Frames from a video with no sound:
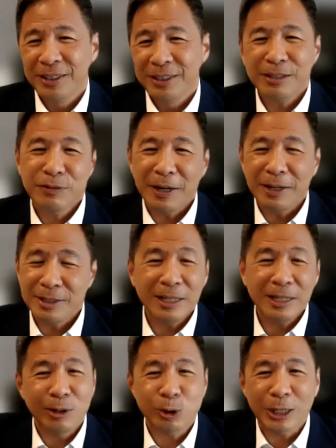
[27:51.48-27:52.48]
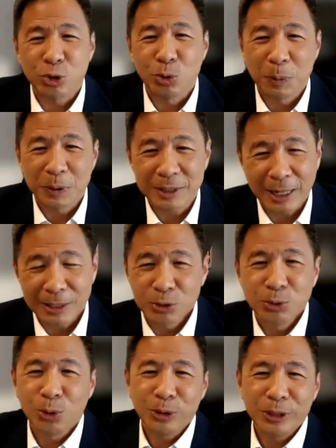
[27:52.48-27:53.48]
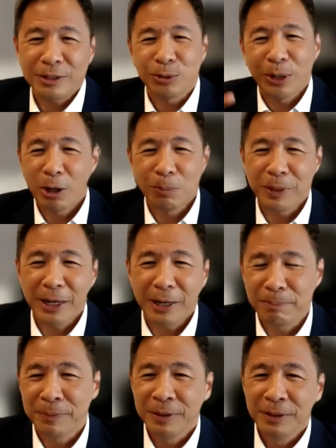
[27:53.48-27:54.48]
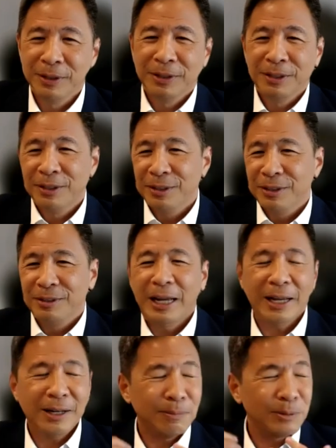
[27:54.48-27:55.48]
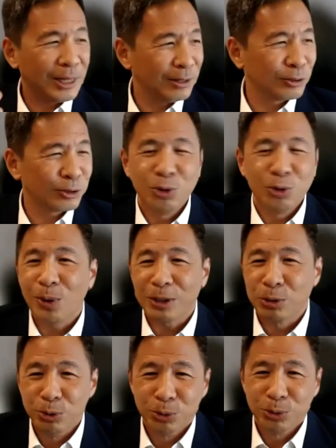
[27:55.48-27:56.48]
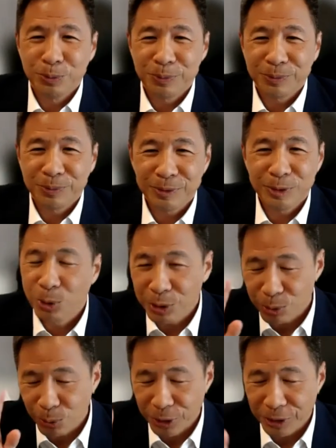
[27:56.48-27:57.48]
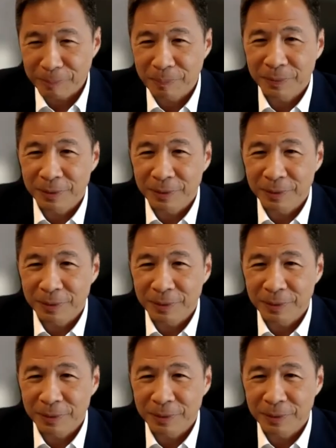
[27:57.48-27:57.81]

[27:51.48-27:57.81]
That's very easy. Those are superstars. You don't need to help them. They themselves know what to do. You don't need to worry.